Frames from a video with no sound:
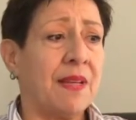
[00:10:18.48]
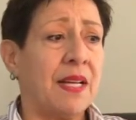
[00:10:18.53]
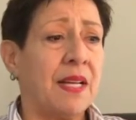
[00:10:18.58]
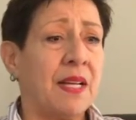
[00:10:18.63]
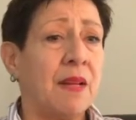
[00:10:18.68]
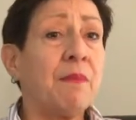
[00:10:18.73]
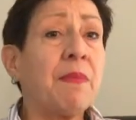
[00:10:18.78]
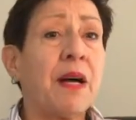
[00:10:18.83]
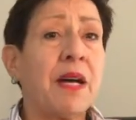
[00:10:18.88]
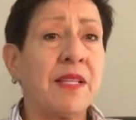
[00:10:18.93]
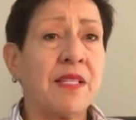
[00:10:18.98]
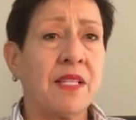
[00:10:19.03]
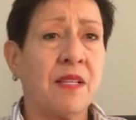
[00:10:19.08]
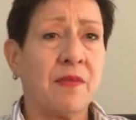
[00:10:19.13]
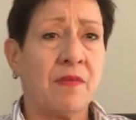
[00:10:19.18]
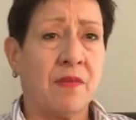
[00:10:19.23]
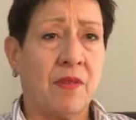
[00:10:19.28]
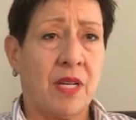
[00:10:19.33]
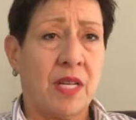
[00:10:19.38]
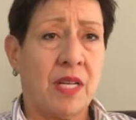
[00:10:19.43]
in a
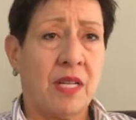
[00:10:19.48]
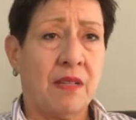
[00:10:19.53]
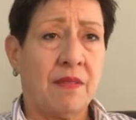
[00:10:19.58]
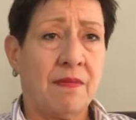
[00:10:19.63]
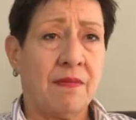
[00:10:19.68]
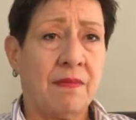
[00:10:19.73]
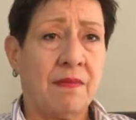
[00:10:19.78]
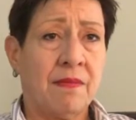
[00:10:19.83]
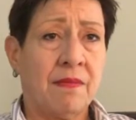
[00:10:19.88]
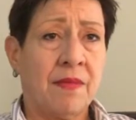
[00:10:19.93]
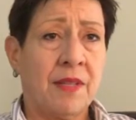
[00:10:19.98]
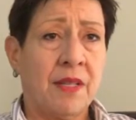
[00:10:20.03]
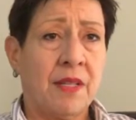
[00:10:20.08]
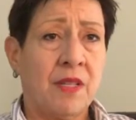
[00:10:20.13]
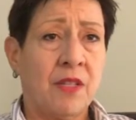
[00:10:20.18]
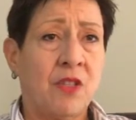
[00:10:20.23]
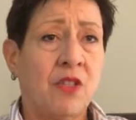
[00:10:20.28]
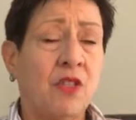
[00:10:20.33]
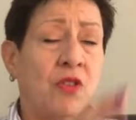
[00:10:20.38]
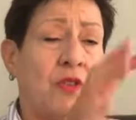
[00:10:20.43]
positive way
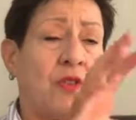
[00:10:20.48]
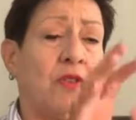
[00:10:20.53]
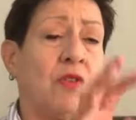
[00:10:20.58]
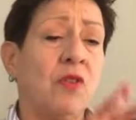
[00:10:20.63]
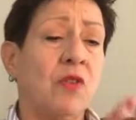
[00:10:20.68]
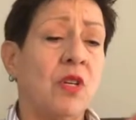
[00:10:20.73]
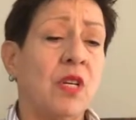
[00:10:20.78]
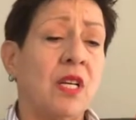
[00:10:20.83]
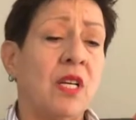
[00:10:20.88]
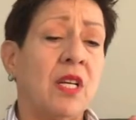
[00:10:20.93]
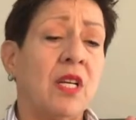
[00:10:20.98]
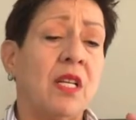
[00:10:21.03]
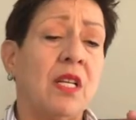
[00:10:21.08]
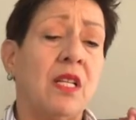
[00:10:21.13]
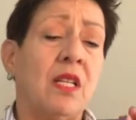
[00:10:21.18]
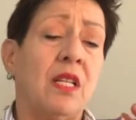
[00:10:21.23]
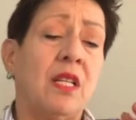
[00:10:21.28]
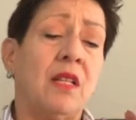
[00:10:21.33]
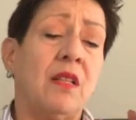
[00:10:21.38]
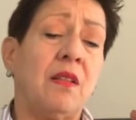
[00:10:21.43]
to
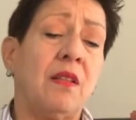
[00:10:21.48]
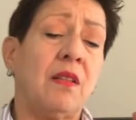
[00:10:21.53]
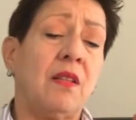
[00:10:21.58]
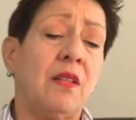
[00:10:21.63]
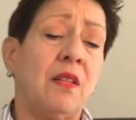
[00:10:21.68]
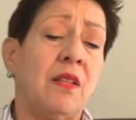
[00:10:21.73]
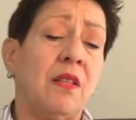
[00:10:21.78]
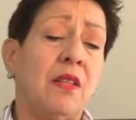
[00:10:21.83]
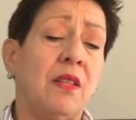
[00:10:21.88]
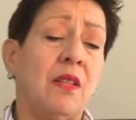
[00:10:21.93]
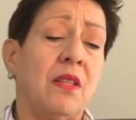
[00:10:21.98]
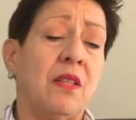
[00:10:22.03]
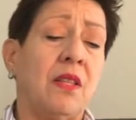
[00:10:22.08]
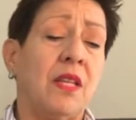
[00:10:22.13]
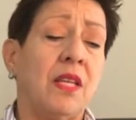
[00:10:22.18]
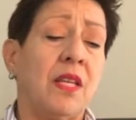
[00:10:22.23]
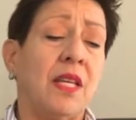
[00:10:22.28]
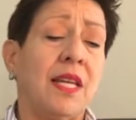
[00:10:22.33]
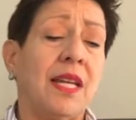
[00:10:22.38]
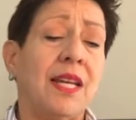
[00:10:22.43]

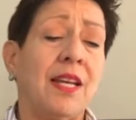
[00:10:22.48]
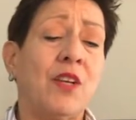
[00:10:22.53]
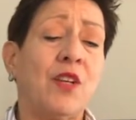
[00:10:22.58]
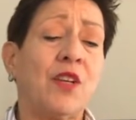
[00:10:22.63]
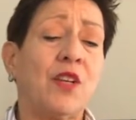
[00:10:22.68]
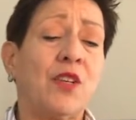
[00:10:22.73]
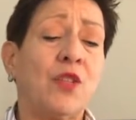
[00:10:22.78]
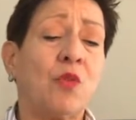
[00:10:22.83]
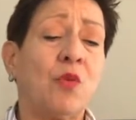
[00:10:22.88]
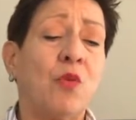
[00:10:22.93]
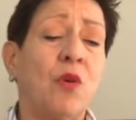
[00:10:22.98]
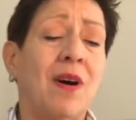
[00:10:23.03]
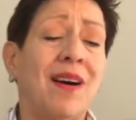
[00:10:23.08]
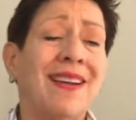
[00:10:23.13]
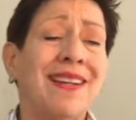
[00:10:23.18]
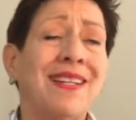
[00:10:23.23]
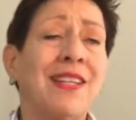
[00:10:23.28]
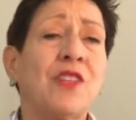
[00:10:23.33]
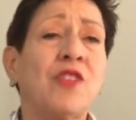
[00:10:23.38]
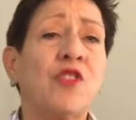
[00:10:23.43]
the
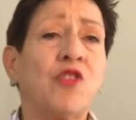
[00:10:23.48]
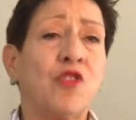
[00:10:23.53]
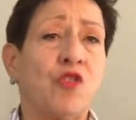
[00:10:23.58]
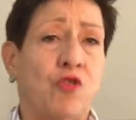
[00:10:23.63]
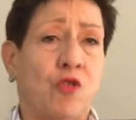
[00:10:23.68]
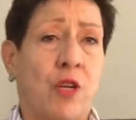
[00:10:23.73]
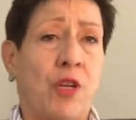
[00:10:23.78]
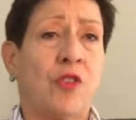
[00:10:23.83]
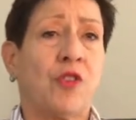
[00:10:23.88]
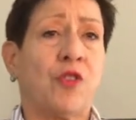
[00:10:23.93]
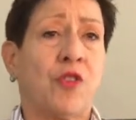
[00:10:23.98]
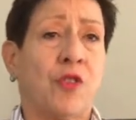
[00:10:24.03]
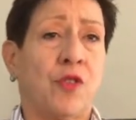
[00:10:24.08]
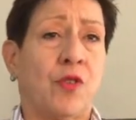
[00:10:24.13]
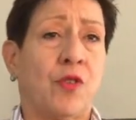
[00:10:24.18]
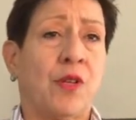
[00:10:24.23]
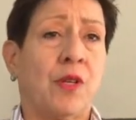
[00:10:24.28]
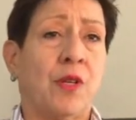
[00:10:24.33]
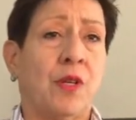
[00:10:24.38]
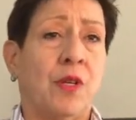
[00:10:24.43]
intertwined structure
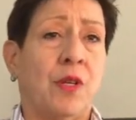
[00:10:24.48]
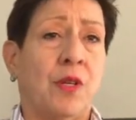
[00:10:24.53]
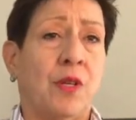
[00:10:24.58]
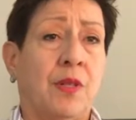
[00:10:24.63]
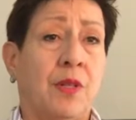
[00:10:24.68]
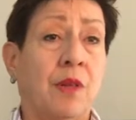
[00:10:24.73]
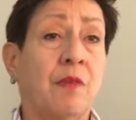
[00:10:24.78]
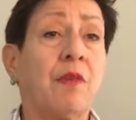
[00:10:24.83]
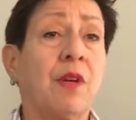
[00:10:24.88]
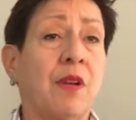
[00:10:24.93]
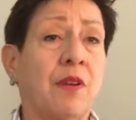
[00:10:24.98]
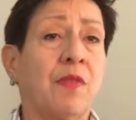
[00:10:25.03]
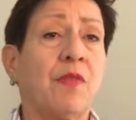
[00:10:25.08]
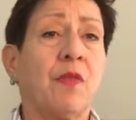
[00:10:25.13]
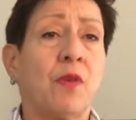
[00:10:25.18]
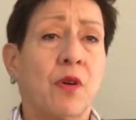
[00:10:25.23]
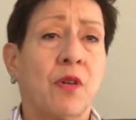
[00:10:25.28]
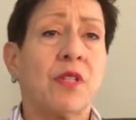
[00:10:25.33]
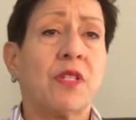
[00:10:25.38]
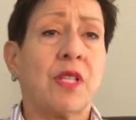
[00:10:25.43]
that we are
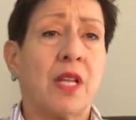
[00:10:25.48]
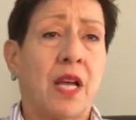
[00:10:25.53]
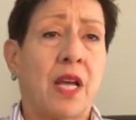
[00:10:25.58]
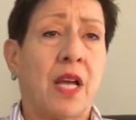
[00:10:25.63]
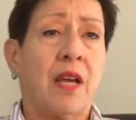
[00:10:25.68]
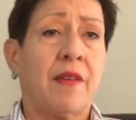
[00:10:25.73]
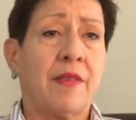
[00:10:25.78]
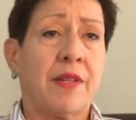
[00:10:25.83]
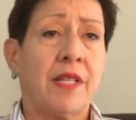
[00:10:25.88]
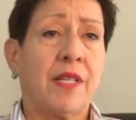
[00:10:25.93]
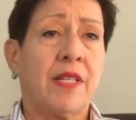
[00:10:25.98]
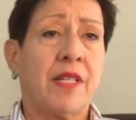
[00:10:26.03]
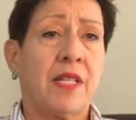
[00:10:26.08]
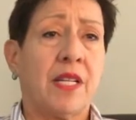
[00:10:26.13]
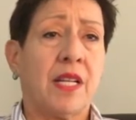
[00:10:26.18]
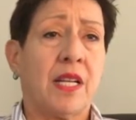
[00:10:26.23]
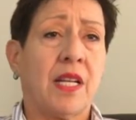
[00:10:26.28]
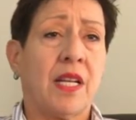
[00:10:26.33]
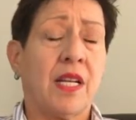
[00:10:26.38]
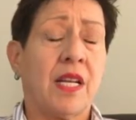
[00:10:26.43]
forced to have in a
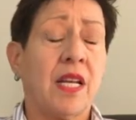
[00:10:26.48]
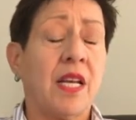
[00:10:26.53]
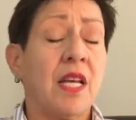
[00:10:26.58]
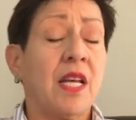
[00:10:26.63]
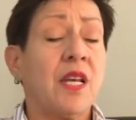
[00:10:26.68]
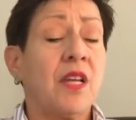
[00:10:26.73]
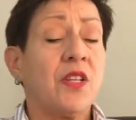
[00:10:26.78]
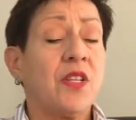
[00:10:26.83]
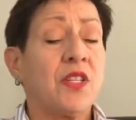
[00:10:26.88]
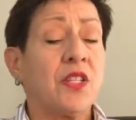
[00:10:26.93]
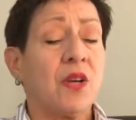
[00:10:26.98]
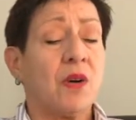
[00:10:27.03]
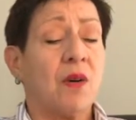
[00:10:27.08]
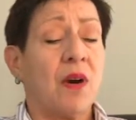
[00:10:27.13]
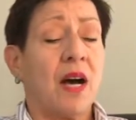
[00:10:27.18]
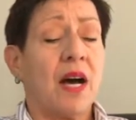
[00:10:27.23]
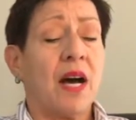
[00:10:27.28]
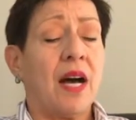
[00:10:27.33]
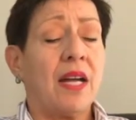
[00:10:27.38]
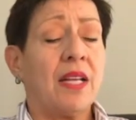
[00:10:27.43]
city.
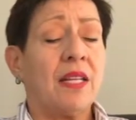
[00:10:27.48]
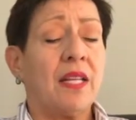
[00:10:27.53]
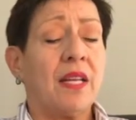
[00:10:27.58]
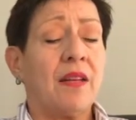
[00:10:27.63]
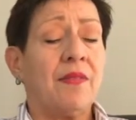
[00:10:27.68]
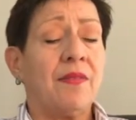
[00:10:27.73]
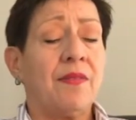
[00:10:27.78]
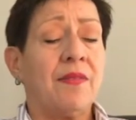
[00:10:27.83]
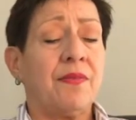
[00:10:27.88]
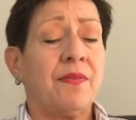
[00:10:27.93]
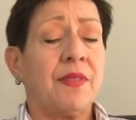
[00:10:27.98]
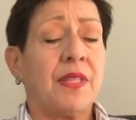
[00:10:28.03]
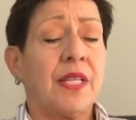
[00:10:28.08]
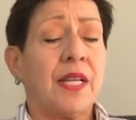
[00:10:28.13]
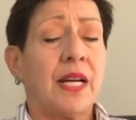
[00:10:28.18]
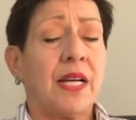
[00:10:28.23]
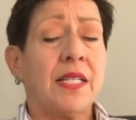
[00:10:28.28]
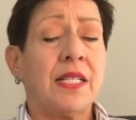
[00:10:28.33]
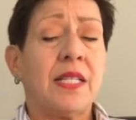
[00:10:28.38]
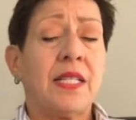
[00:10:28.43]
So I love the
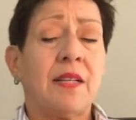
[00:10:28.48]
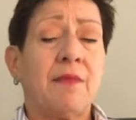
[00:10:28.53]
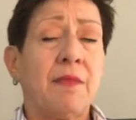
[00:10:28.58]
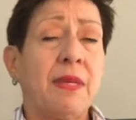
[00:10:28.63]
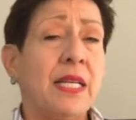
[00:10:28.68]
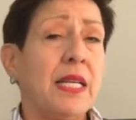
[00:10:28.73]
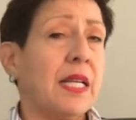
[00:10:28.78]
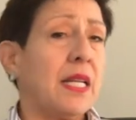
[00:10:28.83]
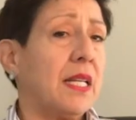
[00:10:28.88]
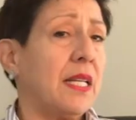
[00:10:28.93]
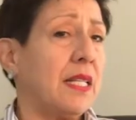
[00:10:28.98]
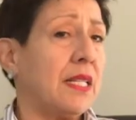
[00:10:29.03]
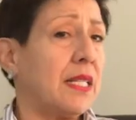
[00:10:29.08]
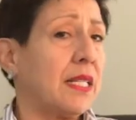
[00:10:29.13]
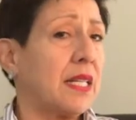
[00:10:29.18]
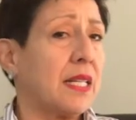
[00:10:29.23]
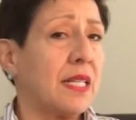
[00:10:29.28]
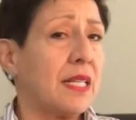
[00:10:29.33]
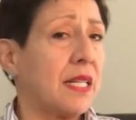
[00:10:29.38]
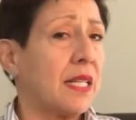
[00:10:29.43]
idea of beginnings
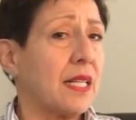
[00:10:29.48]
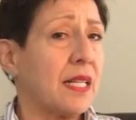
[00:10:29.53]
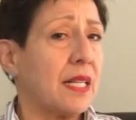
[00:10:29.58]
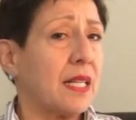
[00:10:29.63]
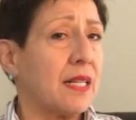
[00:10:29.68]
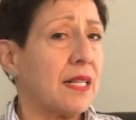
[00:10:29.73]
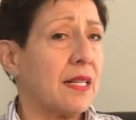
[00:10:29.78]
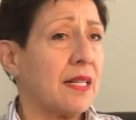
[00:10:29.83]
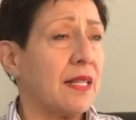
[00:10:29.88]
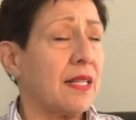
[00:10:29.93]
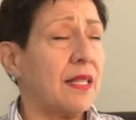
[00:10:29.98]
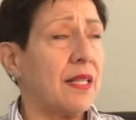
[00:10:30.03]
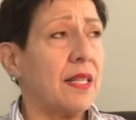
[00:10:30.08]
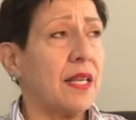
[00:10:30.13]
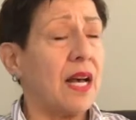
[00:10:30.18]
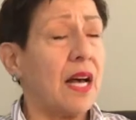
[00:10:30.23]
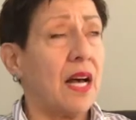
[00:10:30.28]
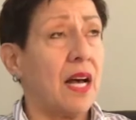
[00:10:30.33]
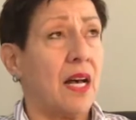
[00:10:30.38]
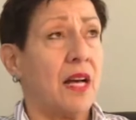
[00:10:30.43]
because
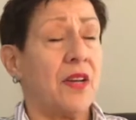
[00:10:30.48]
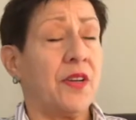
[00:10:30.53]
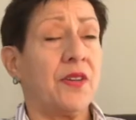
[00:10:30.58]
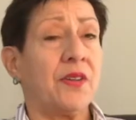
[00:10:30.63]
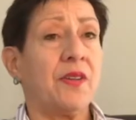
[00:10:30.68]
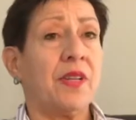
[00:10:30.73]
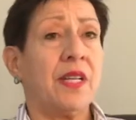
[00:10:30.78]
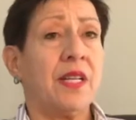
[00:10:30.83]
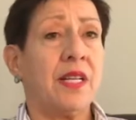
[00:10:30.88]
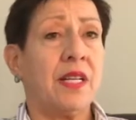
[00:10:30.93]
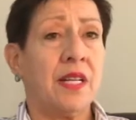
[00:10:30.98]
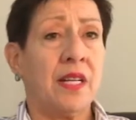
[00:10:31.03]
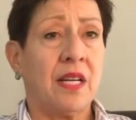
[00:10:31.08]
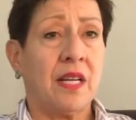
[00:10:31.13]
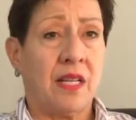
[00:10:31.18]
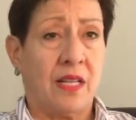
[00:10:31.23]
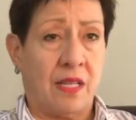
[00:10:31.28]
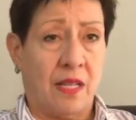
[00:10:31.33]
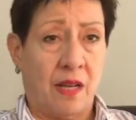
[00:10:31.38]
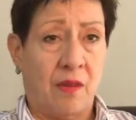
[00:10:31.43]
the honoring
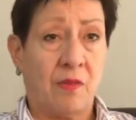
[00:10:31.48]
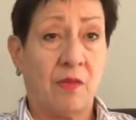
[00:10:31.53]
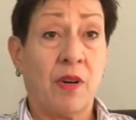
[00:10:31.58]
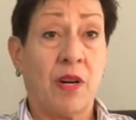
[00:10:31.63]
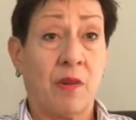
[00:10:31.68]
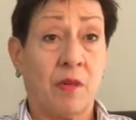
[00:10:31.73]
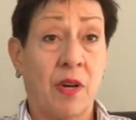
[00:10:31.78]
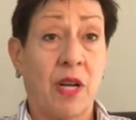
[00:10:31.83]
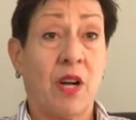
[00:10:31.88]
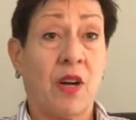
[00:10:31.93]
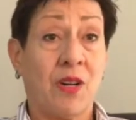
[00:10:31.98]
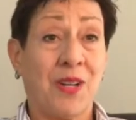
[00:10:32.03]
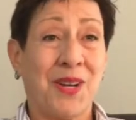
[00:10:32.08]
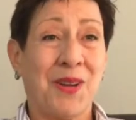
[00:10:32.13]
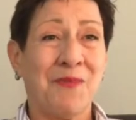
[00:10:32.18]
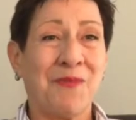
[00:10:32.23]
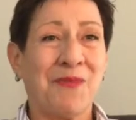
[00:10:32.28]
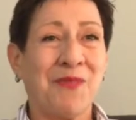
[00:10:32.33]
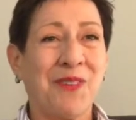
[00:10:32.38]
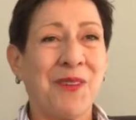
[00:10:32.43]
of where we all
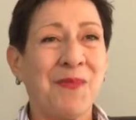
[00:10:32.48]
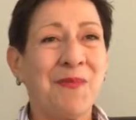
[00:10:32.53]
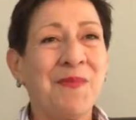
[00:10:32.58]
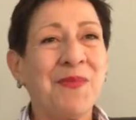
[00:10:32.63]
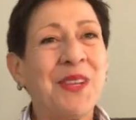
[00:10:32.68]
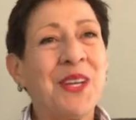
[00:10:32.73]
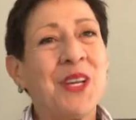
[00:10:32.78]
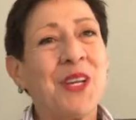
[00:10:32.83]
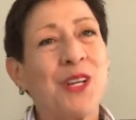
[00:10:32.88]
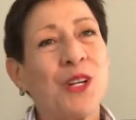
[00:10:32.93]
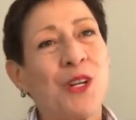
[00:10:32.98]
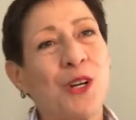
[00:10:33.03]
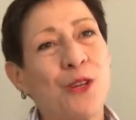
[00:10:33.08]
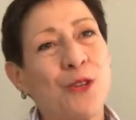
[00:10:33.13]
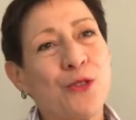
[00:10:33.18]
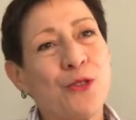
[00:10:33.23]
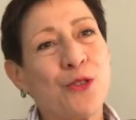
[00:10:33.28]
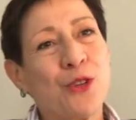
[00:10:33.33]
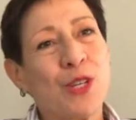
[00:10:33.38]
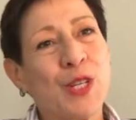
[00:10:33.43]
come from
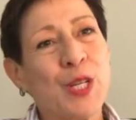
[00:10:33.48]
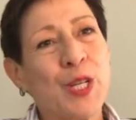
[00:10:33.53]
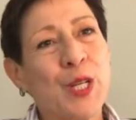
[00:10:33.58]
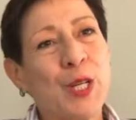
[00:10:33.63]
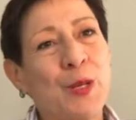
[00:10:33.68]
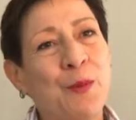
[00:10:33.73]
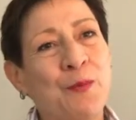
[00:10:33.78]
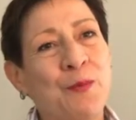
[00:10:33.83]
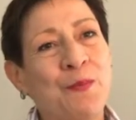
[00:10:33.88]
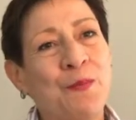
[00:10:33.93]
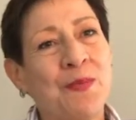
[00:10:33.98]
culturally,